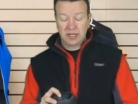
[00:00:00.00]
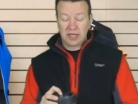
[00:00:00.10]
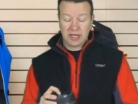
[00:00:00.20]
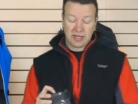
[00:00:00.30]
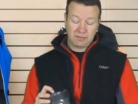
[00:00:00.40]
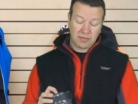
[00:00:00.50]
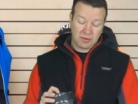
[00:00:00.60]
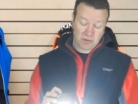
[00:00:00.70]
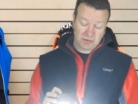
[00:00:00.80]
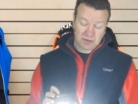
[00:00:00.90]
Um,
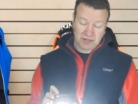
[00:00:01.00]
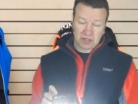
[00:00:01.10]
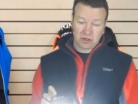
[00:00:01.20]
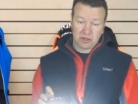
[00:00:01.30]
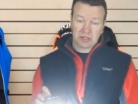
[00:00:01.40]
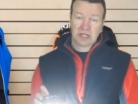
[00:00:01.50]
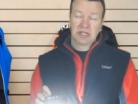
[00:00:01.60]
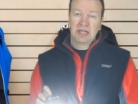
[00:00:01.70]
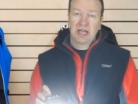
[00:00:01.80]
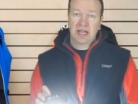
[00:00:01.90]
when we switch it on,
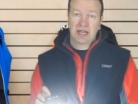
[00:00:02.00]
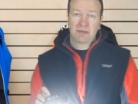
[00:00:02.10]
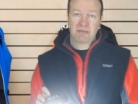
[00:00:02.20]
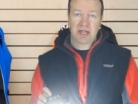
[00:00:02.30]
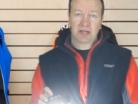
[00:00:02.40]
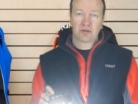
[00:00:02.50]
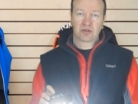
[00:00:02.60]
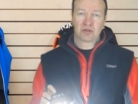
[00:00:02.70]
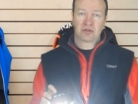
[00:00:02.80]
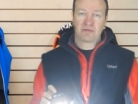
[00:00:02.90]
um, it goes
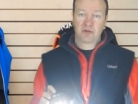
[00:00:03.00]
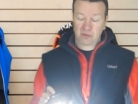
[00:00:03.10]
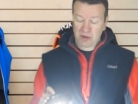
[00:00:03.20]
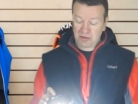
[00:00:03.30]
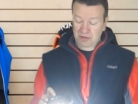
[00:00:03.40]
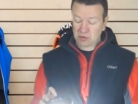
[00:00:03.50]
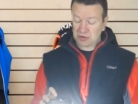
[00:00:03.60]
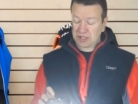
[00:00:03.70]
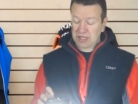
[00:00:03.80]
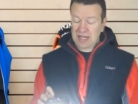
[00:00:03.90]
on to full power
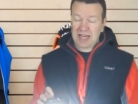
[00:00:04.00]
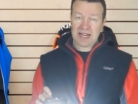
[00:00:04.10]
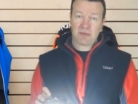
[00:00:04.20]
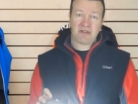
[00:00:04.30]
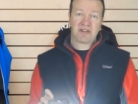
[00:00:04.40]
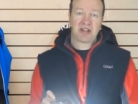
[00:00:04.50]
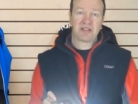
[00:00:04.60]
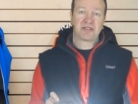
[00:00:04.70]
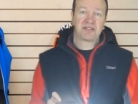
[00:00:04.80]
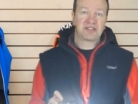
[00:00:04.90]
mode, and then we have
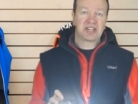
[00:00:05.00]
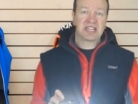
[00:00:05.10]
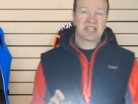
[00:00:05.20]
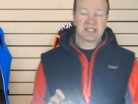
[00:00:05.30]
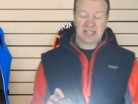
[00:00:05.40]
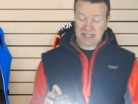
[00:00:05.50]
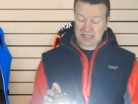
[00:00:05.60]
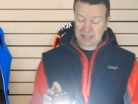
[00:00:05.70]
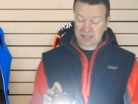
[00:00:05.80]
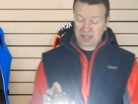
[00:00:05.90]
another three
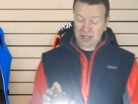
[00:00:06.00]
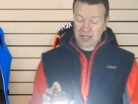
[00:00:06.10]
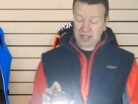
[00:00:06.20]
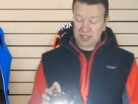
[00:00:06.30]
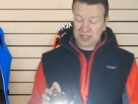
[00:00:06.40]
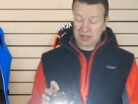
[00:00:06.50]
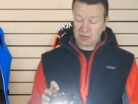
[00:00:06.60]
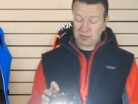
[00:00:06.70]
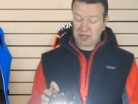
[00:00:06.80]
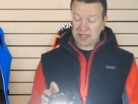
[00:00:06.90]
settings. Each time
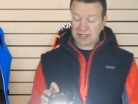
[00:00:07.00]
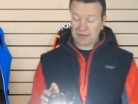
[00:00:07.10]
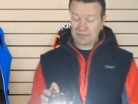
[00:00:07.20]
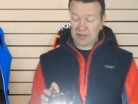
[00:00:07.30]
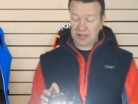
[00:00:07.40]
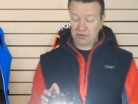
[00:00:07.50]
you press it, it